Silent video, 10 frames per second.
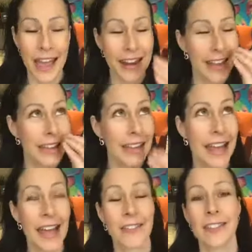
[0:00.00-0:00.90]
And I
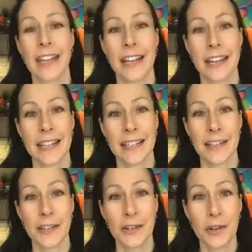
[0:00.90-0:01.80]
laughed and I
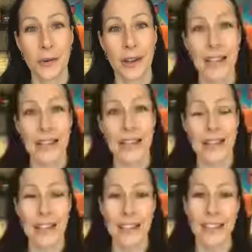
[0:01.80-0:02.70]
said, you know what?
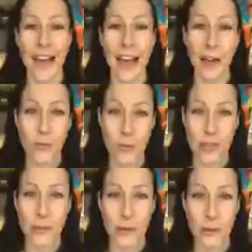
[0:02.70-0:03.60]
That
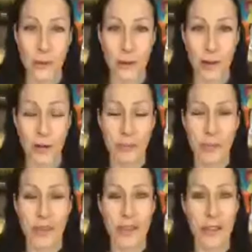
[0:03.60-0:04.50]
week when we're
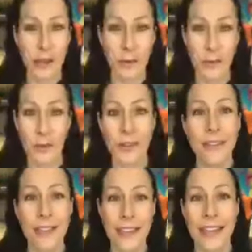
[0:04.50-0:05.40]
grumpy, we're
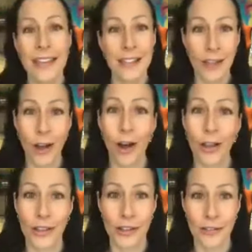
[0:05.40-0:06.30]
thinking it's
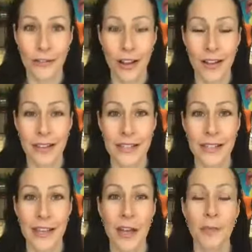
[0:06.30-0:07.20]
all your fault.
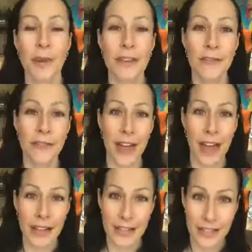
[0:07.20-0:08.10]
But in
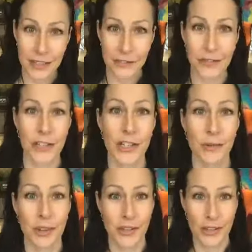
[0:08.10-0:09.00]
fact, it's the
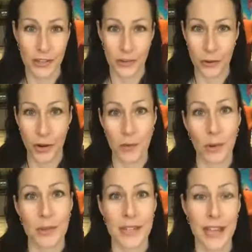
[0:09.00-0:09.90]
fluctuations of the
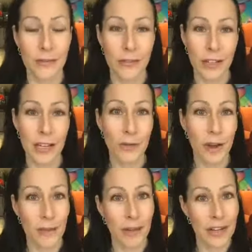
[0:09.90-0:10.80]
hormones and really
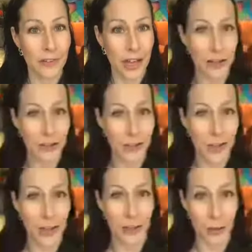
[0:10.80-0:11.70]
what men have kind of
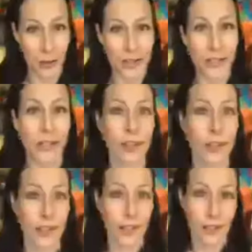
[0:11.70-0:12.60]
figured out, the ones that are
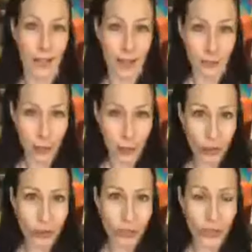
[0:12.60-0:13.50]
have
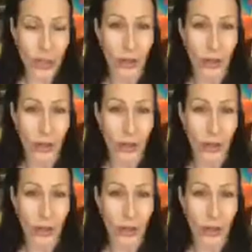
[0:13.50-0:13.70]
learned to